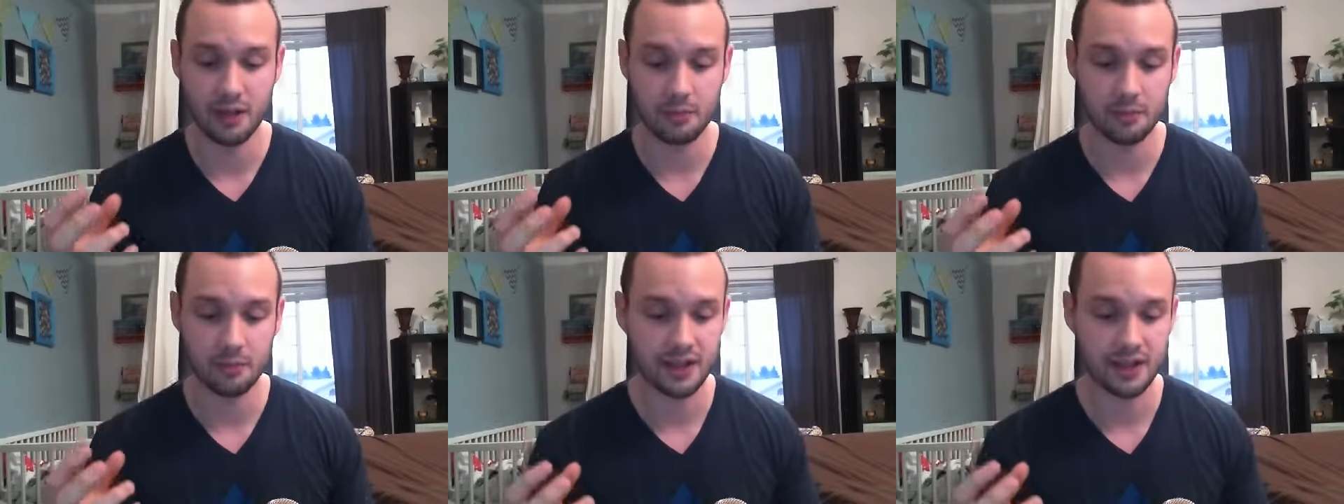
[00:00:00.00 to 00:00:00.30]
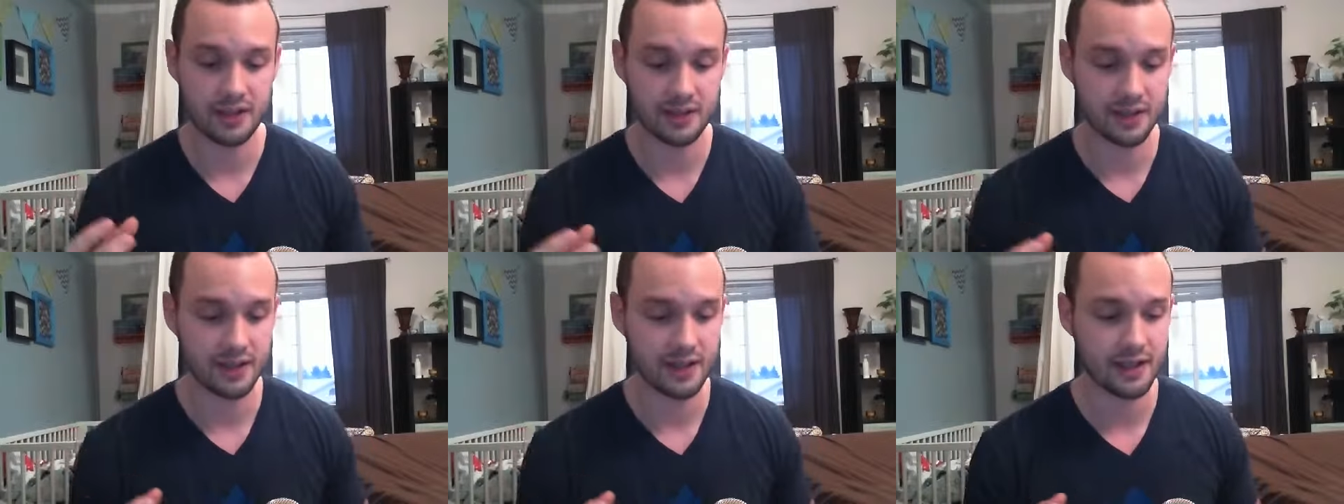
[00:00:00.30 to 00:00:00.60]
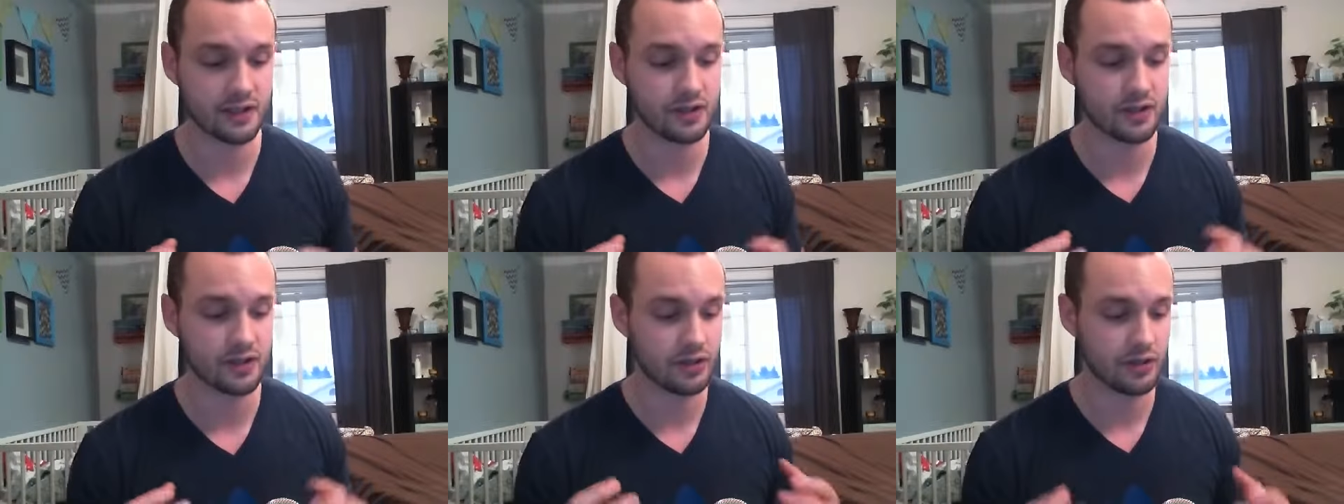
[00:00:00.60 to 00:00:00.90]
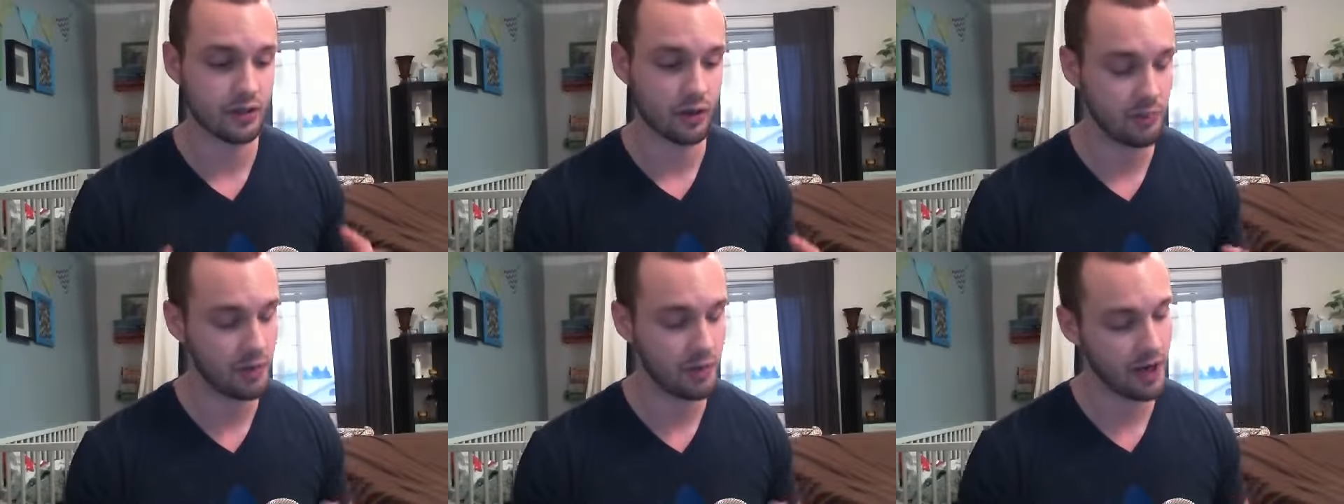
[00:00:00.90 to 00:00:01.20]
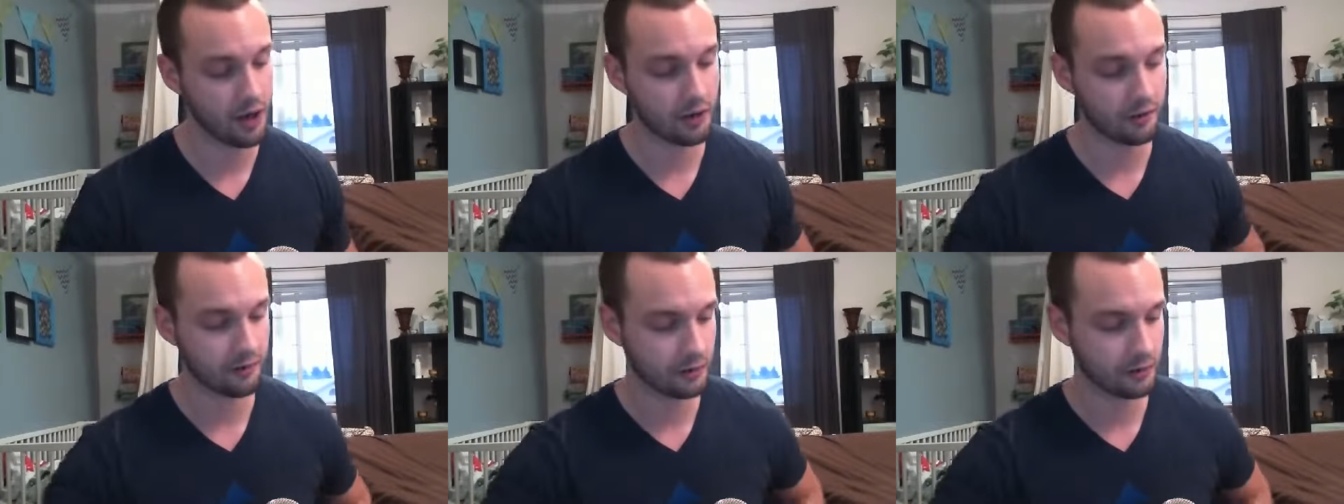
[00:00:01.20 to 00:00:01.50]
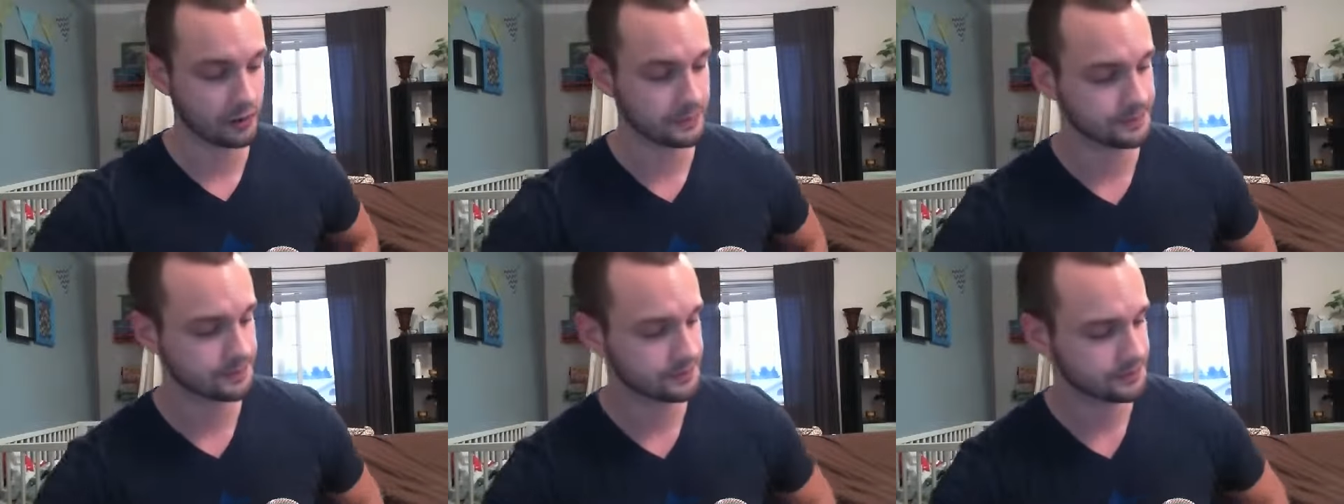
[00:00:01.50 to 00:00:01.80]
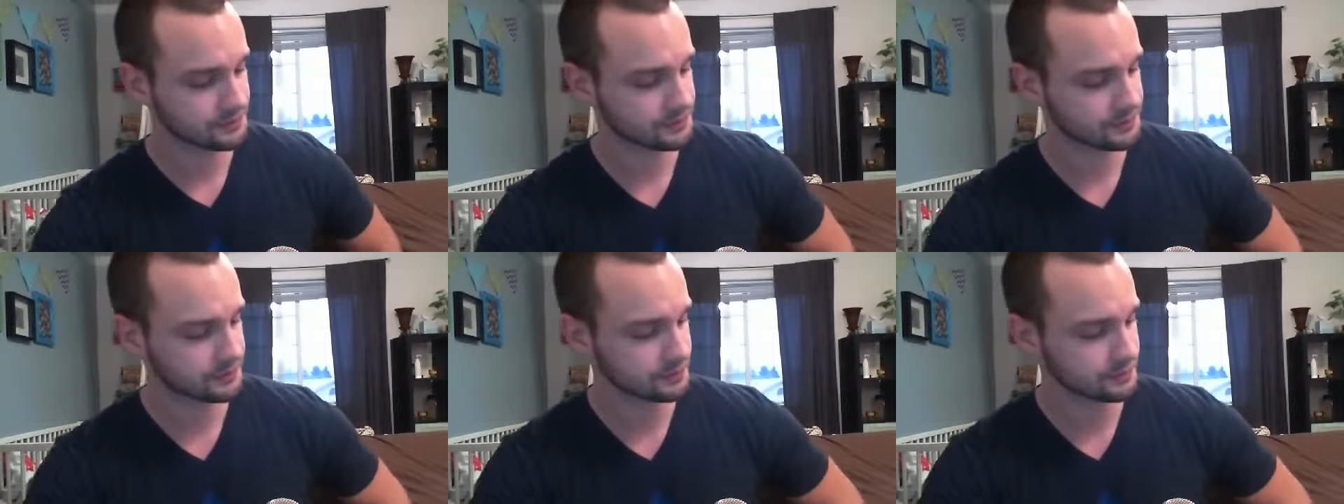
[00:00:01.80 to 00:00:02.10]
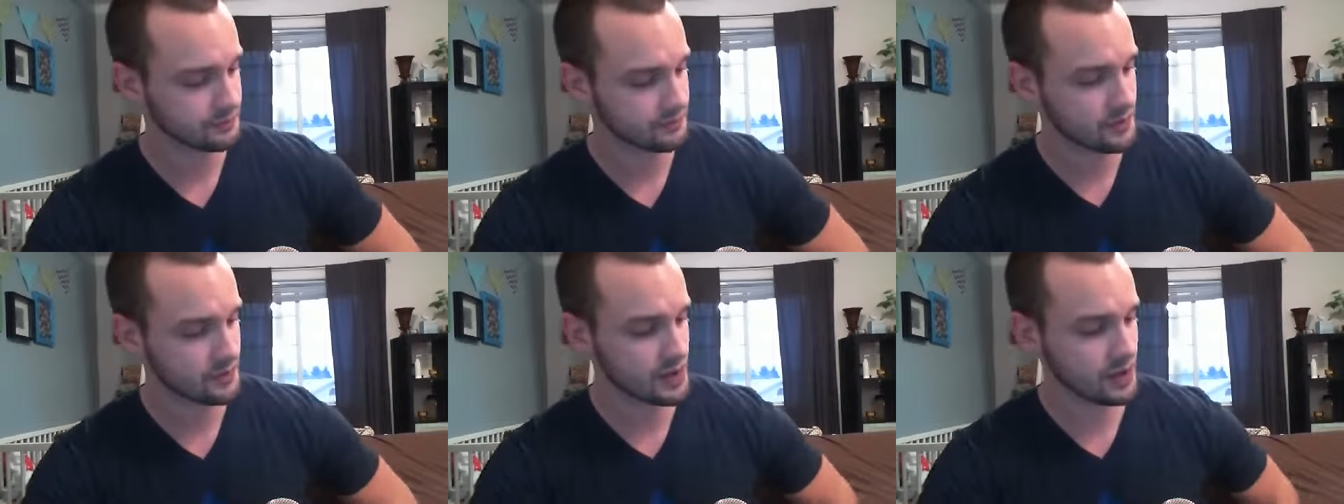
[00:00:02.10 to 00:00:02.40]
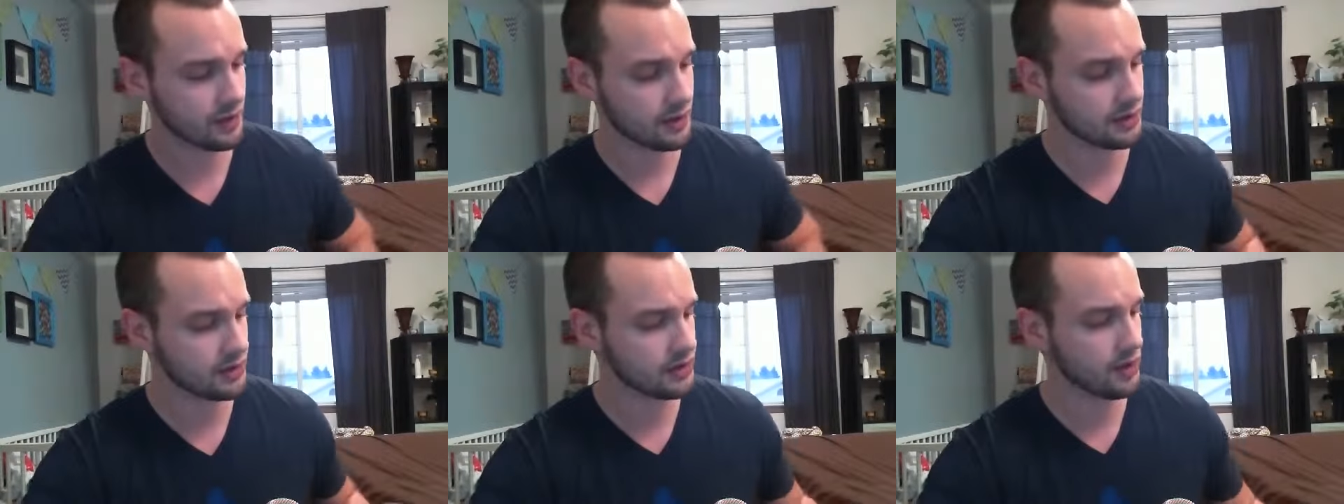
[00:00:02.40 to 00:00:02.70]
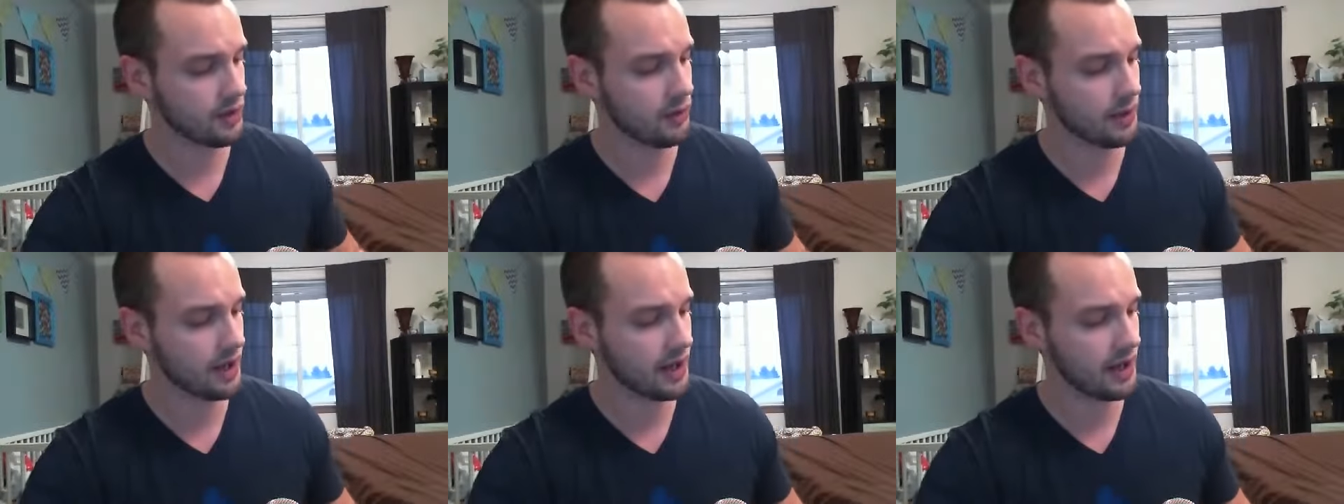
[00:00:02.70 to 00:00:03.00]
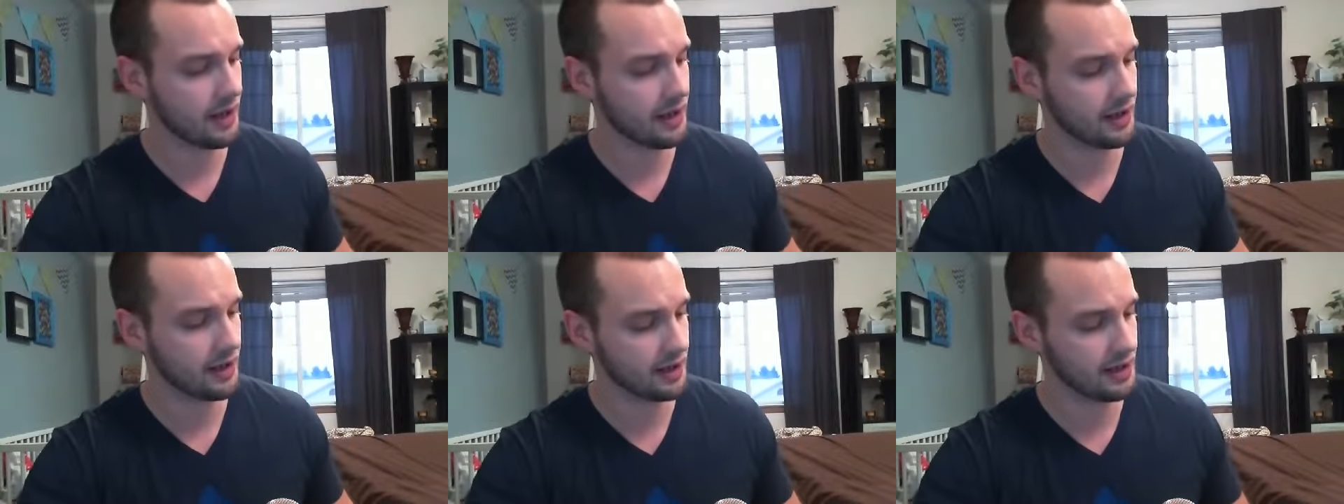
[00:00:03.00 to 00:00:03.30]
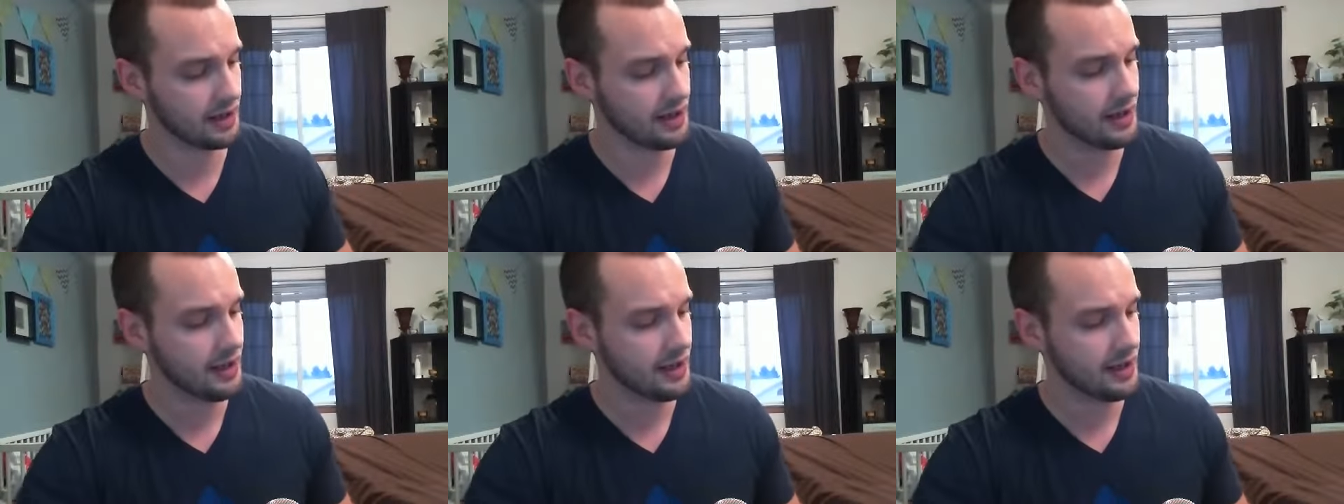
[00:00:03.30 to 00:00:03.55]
it because it is so powerful. So, I'm